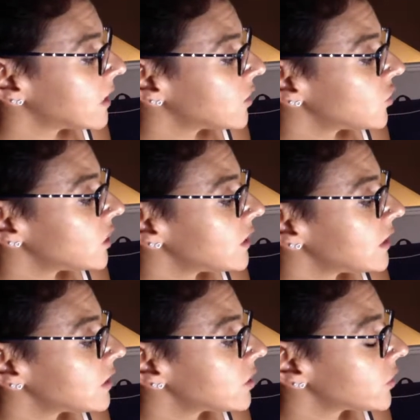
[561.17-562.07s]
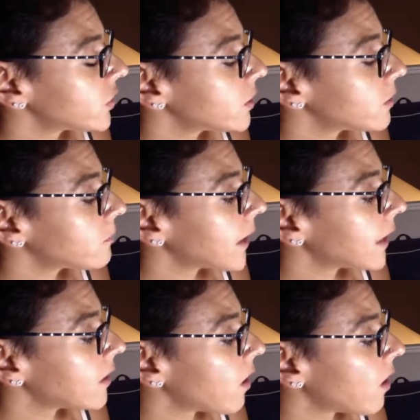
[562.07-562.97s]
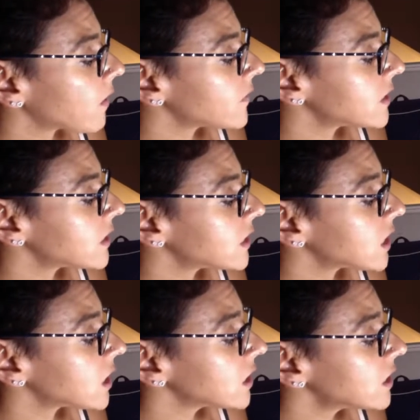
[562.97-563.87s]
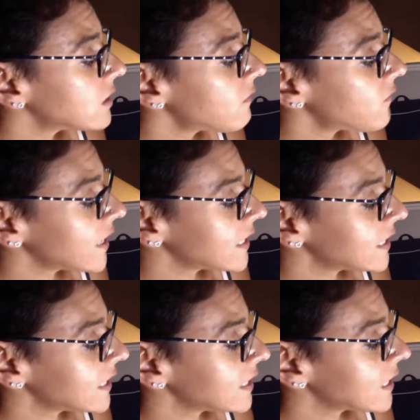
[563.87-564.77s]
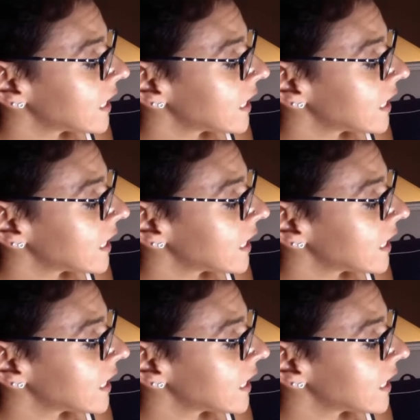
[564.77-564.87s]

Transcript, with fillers: She sees her in her mind all of the sullen faces